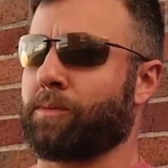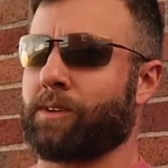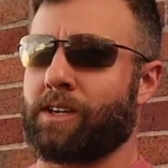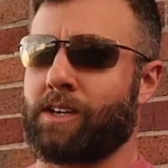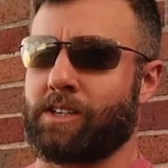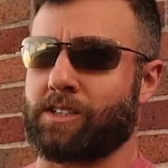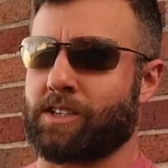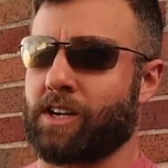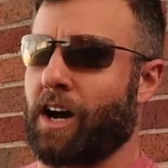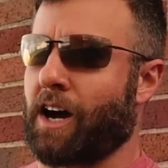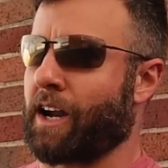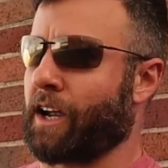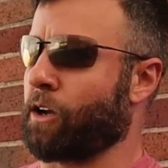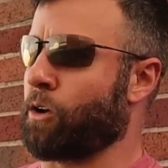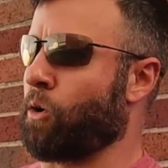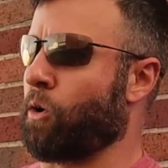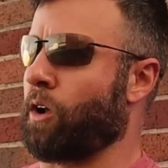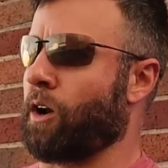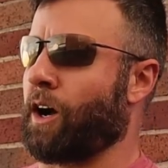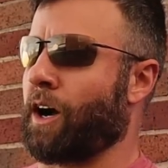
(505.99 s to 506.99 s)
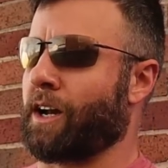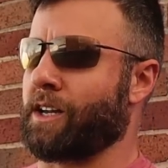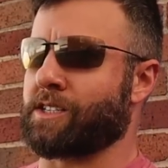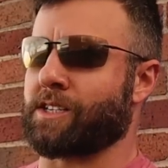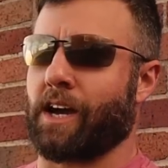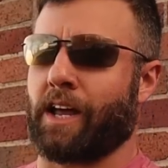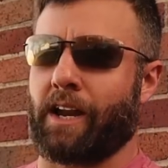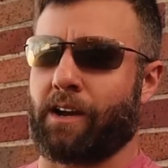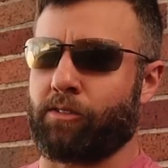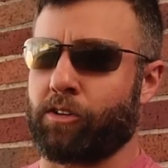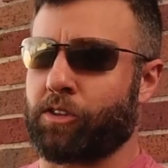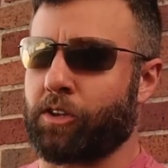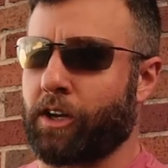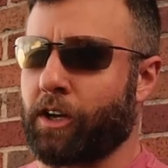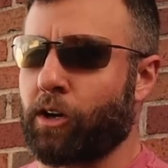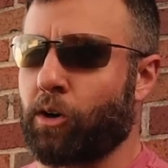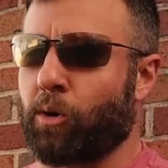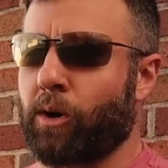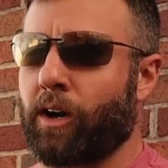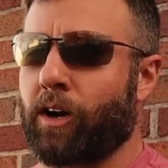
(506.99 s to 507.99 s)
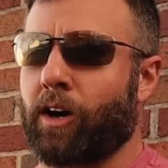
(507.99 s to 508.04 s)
He's got it going on. He's got everything going